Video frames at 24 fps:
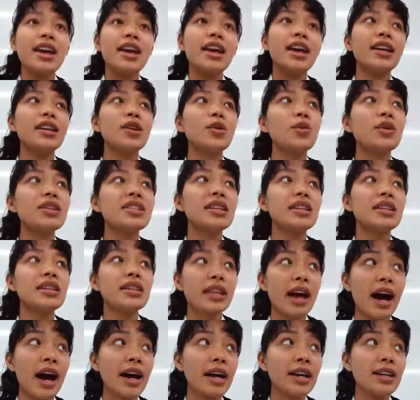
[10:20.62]
And it was a
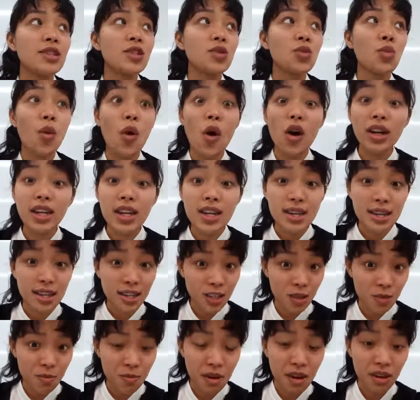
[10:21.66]
nice walking
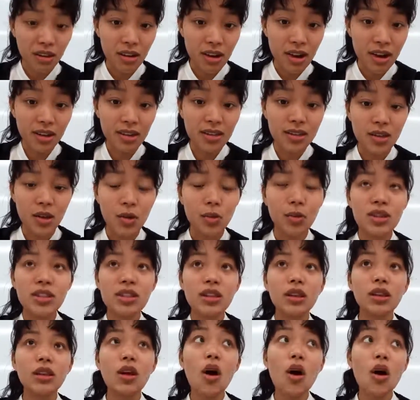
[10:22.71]
experience. It was
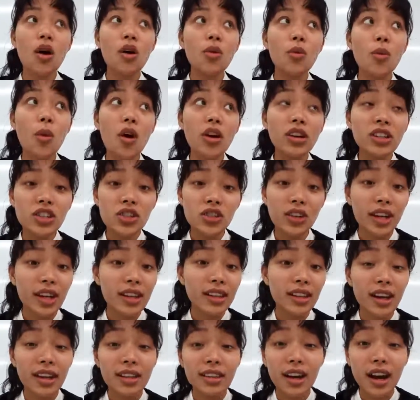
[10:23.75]
a long walk
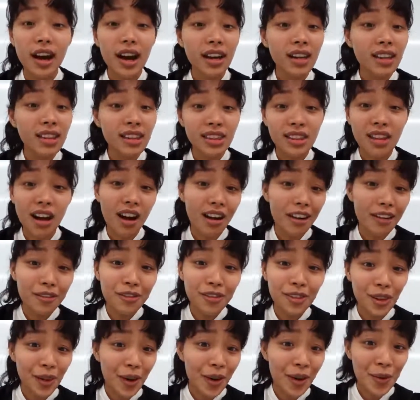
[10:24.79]
trail, and I
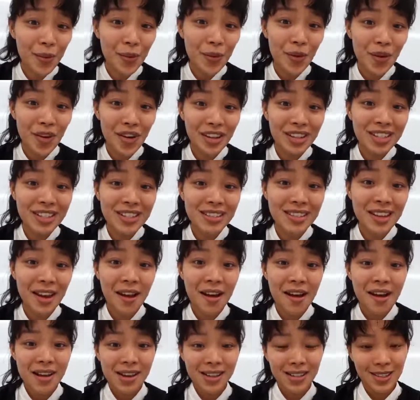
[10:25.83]
love long walks.
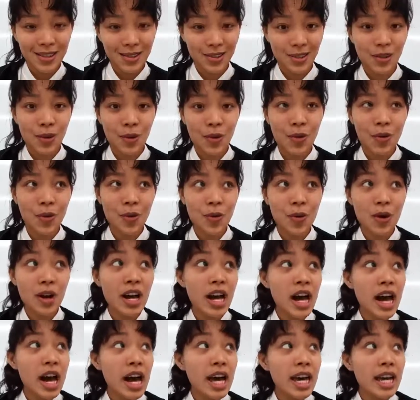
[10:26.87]
So
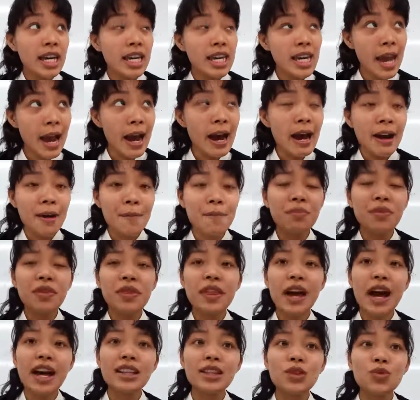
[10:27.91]
yeah,
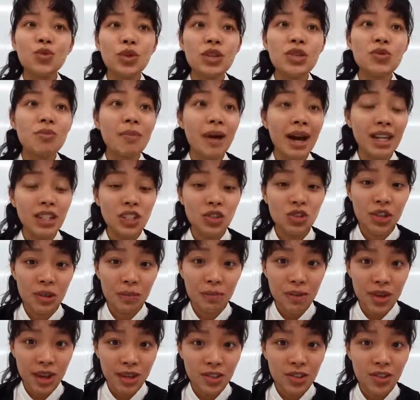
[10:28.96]
that was my
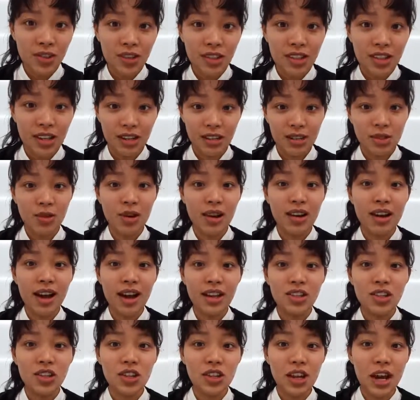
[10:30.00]
trip yesterday to
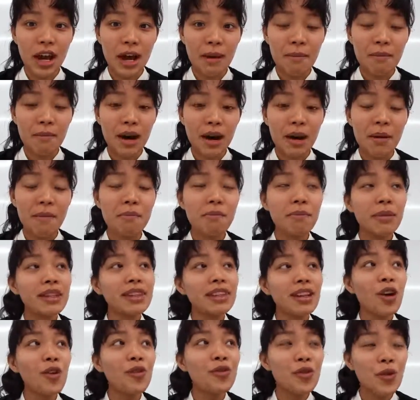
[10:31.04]
Arashiyama.
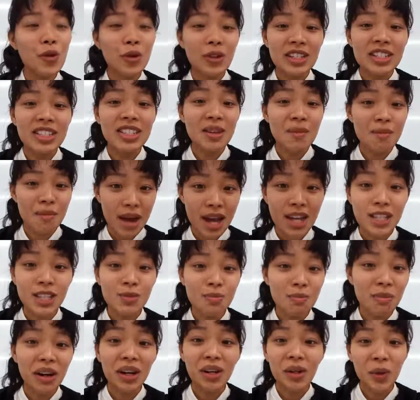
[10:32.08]
But of course, the
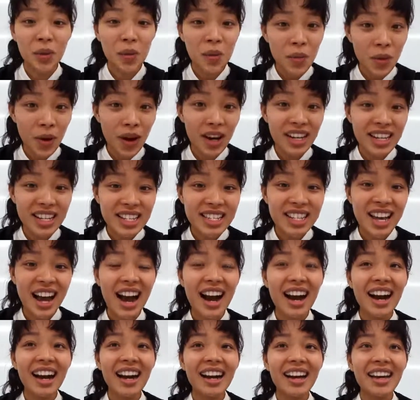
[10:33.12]
best part was
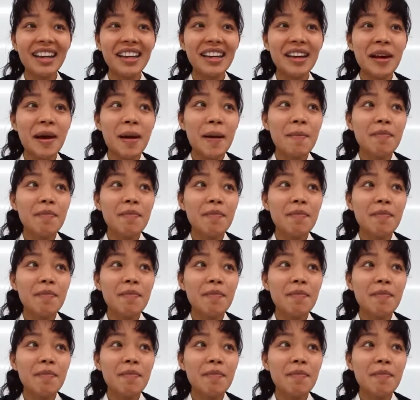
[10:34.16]
I